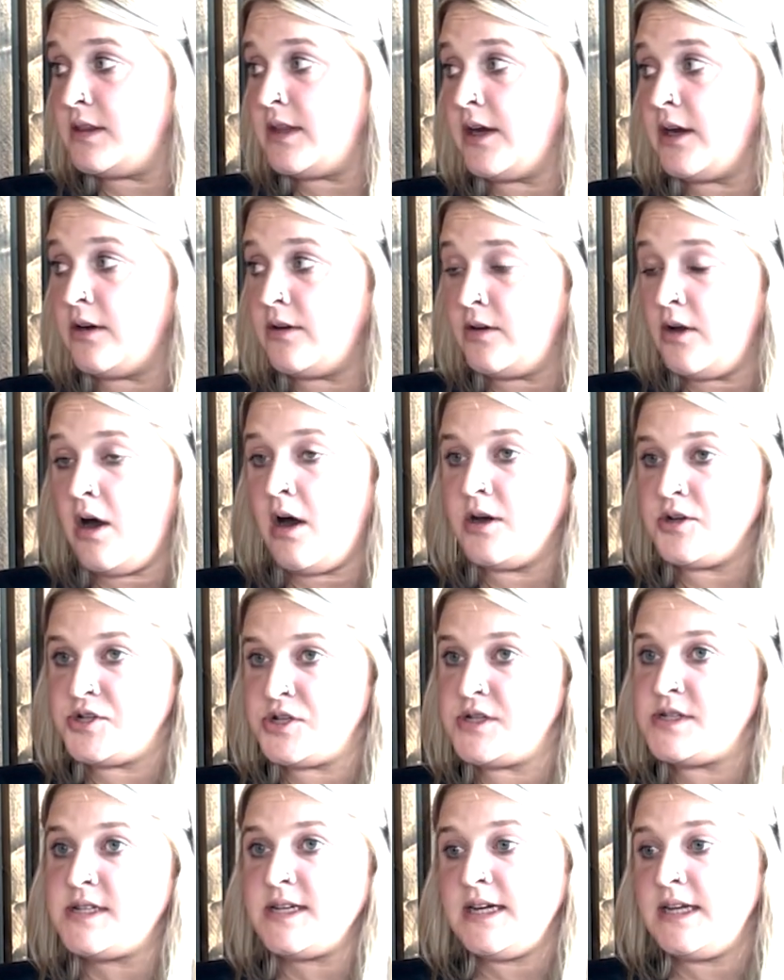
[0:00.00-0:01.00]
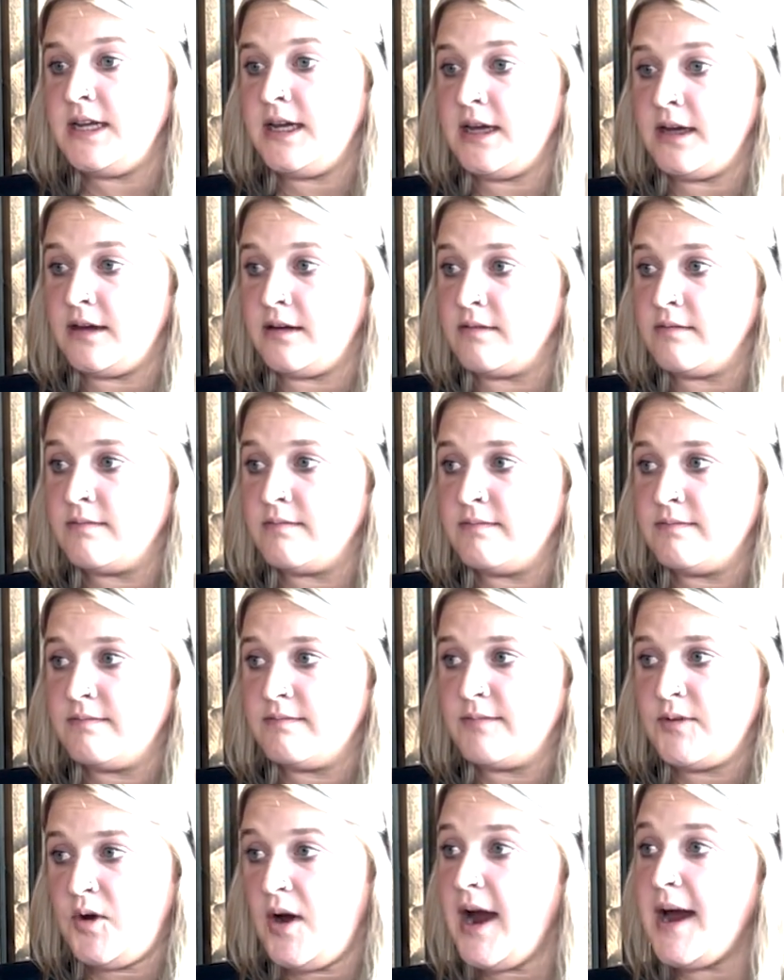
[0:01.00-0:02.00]
they're not just eating
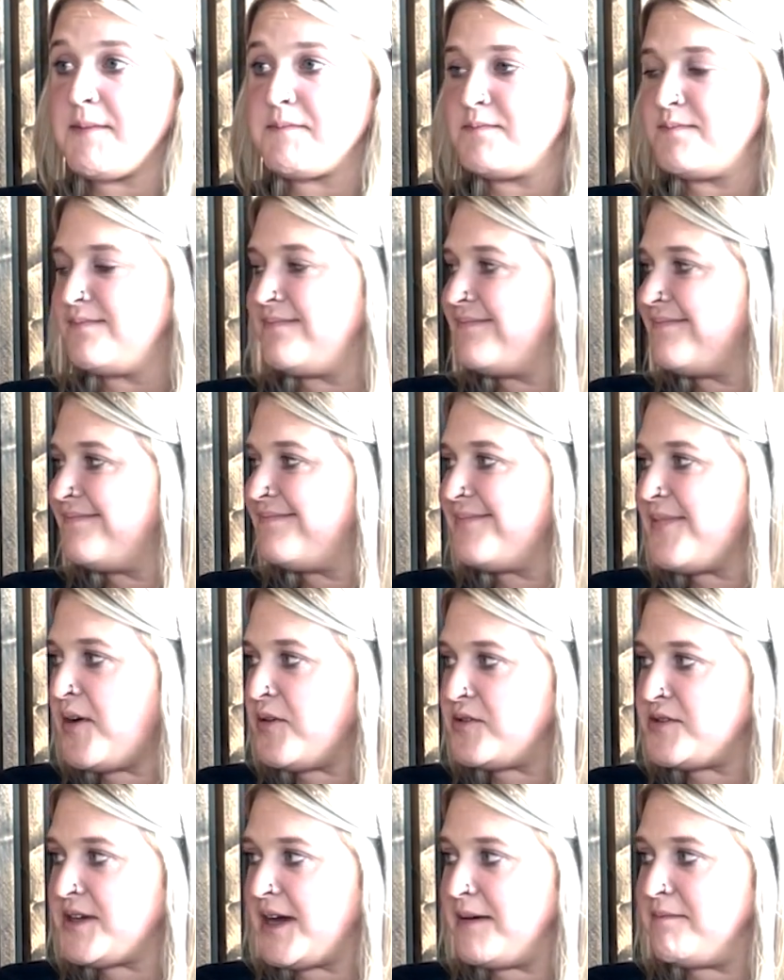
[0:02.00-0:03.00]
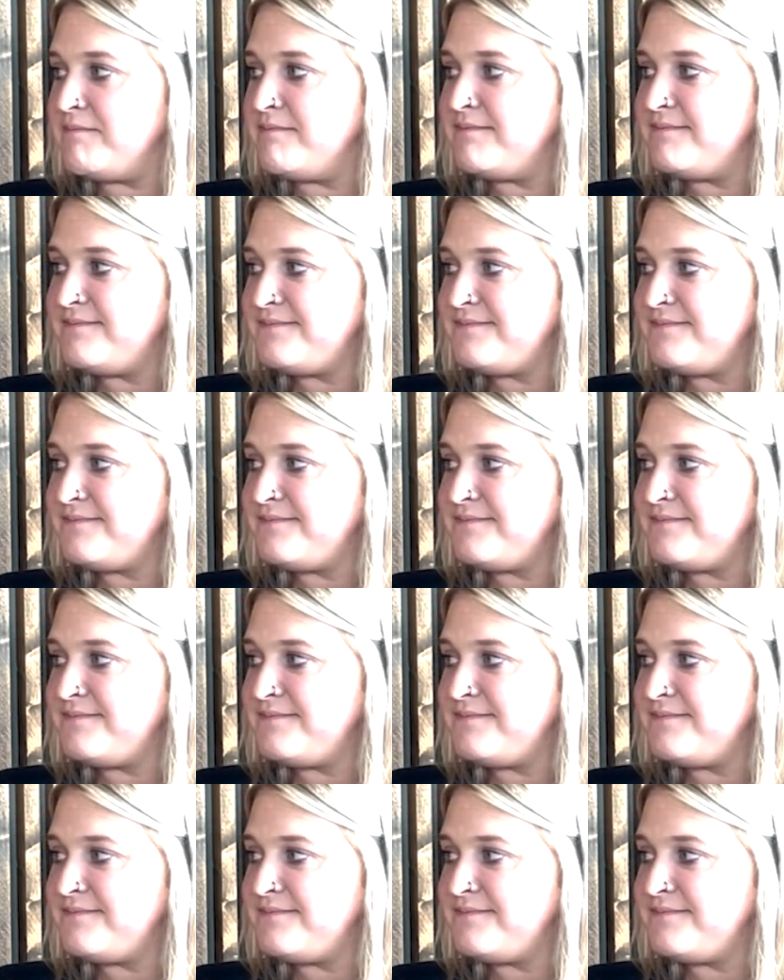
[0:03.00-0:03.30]
crap all the time.